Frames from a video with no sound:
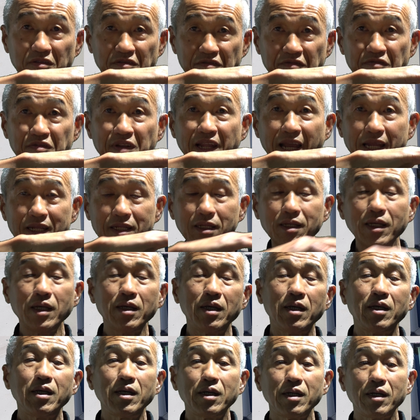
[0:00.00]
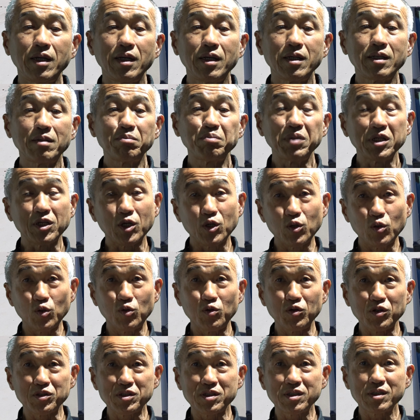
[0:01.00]
flat. And
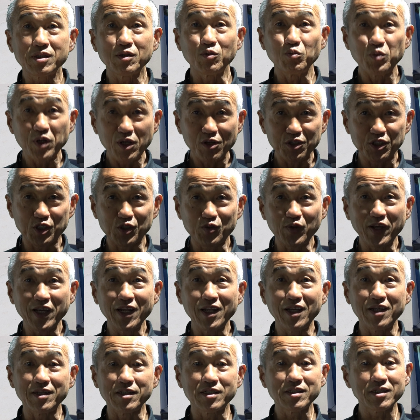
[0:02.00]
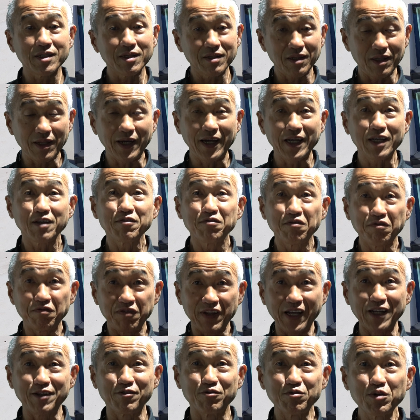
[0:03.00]
because we Australians like
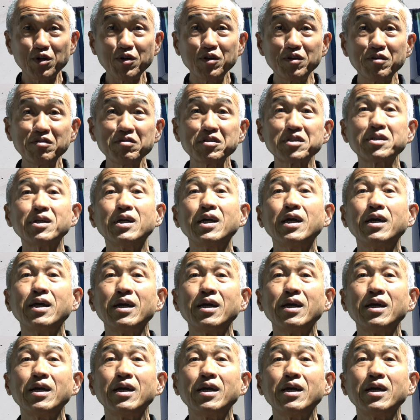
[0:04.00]
flat roofs,